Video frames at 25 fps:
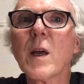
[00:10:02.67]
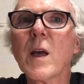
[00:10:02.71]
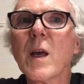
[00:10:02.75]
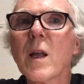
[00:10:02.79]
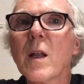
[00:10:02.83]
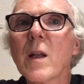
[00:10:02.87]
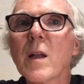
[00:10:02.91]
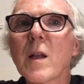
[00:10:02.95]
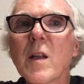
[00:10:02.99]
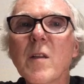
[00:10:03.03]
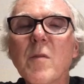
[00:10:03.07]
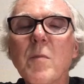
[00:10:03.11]

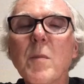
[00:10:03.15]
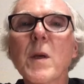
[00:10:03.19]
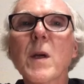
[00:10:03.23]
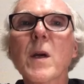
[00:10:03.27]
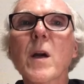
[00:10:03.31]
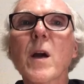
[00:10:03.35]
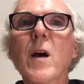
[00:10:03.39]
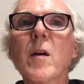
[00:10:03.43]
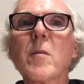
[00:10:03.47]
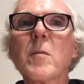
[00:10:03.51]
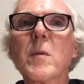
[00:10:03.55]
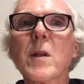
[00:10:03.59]
and leave me a
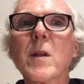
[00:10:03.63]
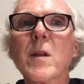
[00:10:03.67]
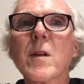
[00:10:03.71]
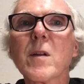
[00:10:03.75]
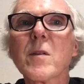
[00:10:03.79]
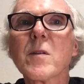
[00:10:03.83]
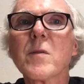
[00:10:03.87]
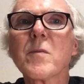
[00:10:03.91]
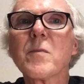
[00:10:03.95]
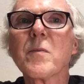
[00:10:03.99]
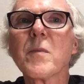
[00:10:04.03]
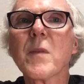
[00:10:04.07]
comment.
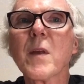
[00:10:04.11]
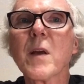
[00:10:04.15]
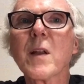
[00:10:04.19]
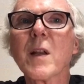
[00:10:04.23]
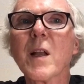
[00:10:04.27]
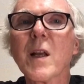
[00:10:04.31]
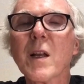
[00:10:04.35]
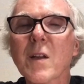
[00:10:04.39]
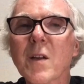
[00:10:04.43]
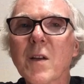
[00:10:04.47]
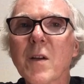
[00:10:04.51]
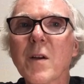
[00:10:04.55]
I'd
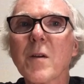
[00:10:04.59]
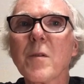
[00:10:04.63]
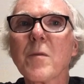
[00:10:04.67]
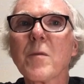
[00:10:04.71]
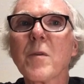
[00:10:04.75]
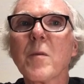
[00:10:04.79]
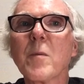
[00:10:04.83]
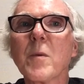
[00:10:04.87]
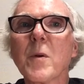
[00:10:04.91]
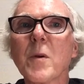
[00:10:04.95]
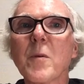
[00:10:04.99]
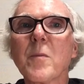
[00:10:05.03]
like to hear
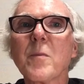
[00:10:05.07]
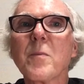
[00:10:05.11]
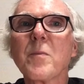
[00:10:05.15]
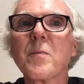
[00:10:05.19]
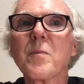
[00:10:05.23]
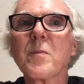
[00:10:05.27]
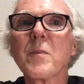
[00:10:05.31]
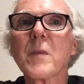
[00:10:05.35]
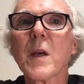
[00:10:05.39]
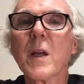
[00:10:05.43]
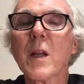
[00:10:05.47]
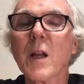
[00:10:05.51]
from you,
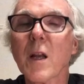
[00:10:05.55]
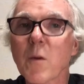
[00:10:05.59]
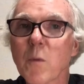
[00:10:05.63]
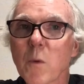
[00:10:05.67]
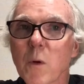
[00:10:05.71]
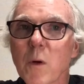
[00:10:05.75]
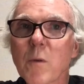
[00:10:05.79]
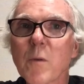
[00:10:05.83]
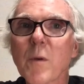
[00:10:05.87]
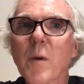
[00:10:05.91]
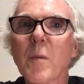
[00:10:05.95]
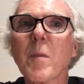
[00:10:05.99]
and I
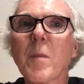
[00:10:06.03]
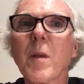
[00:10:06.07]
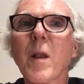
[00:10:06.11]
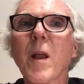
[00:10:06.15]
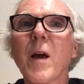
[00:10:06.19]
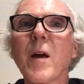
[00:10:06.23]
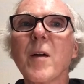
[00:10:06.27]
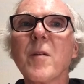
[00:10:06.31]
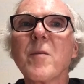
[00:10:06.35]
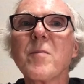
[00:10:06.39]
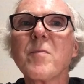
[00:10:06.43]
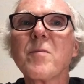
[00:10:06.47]
will reply.
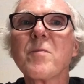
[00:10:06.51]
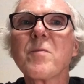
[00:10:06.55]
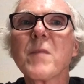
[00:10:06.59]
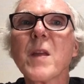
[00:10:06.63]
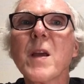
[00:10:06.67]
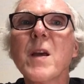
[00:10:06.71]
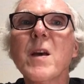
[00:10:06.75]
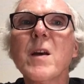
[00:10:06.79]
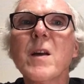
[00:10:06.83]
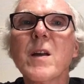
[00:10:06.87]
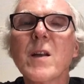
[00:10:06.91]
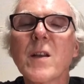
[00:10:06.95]

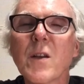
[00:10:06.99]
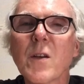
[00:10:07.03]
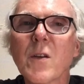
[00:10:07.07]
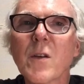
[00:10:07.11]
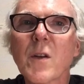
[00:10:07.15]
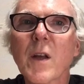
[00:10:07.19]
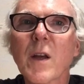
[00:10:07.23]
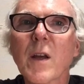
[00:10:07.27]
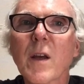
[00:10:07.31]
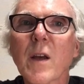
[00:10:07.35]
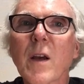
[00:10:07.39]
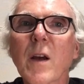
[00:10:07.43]
You
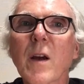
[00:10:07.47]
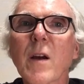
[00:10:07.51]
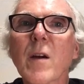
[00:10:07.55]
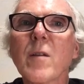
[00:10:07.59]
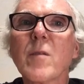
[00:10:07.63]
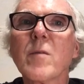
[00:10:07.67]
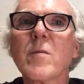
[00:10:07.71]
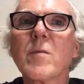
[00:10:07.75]
take care.